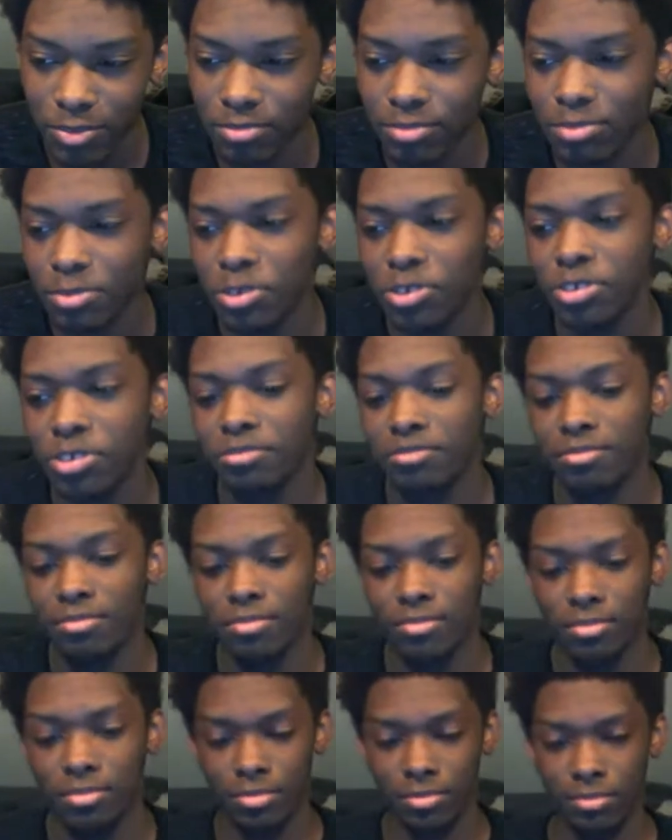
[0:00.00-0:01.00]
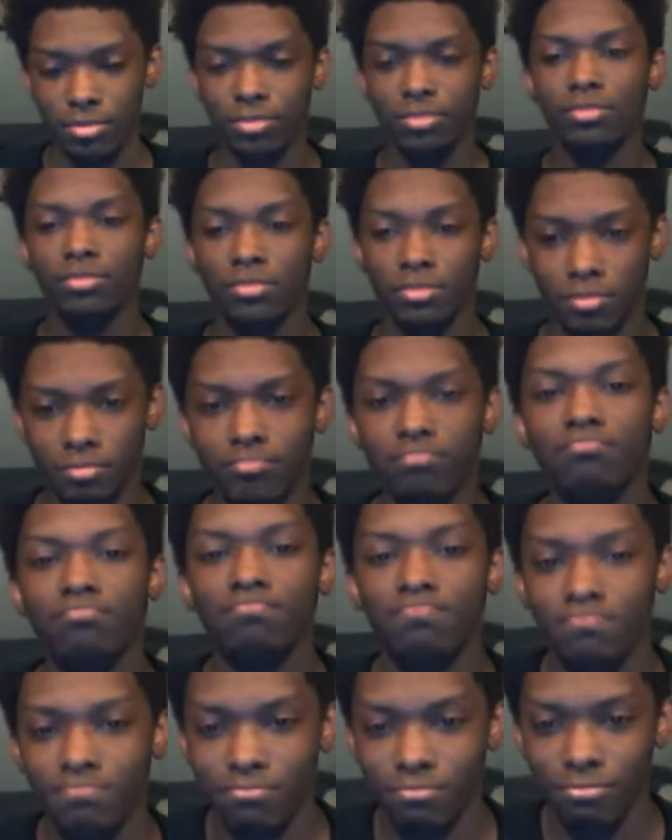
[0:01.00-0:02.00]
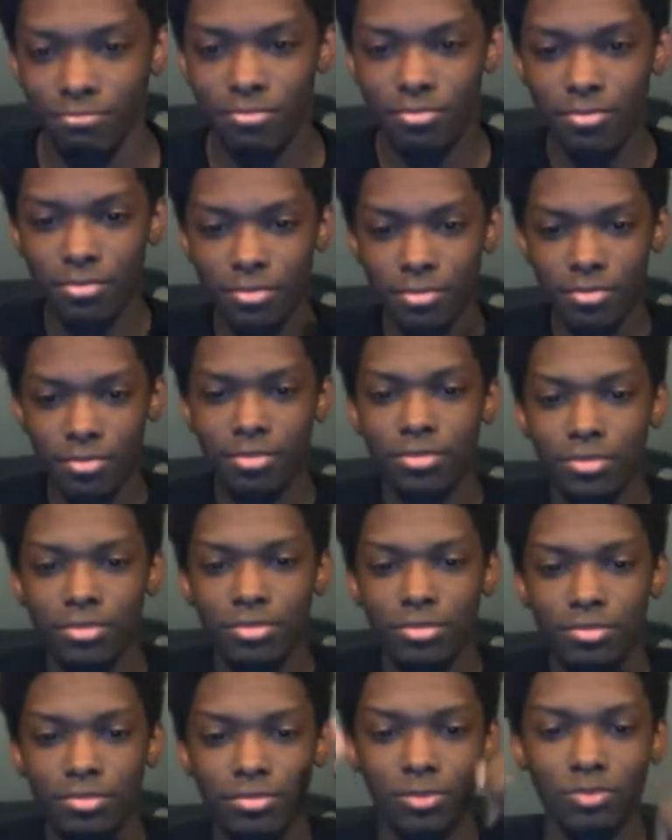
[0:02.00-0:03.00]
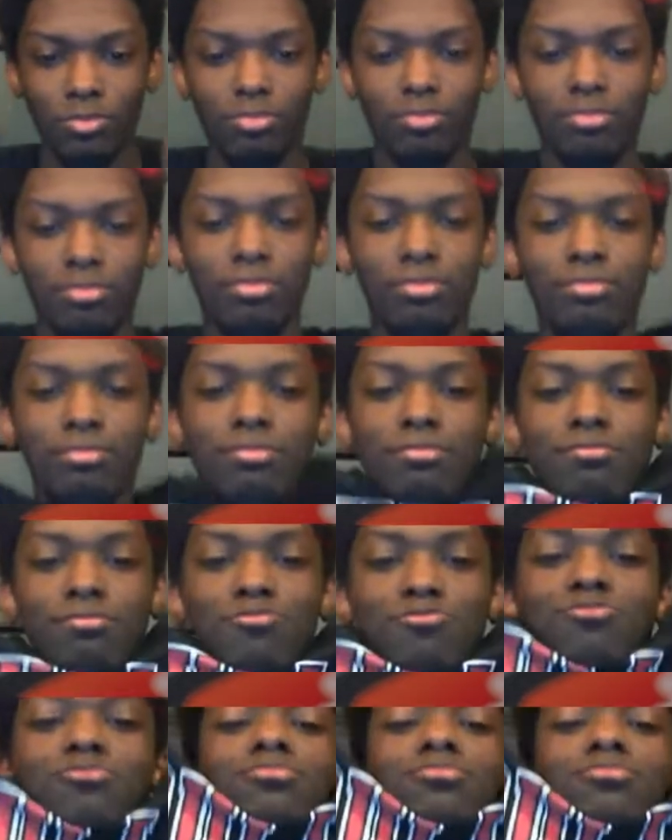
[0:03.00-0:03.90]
here tonight. Thanks again for being here tonight. Cryptotech